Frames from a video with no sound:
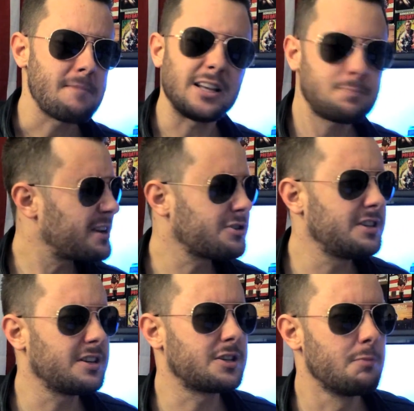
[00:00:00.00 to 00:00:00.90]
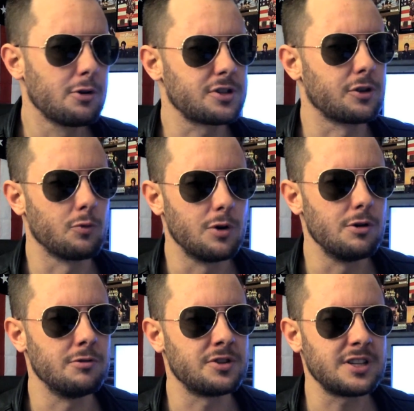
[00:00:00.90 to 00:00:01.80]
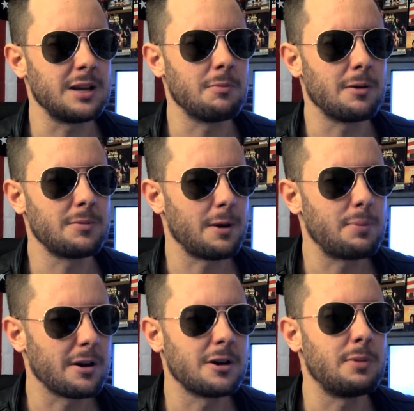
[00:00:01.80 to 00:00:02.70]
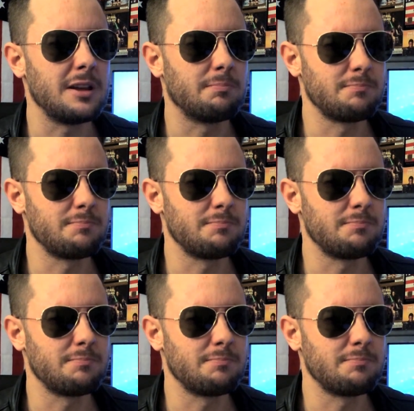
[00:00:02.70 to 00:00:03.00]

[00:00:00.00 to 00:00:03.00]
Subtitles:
especially since most of the wounds appear to be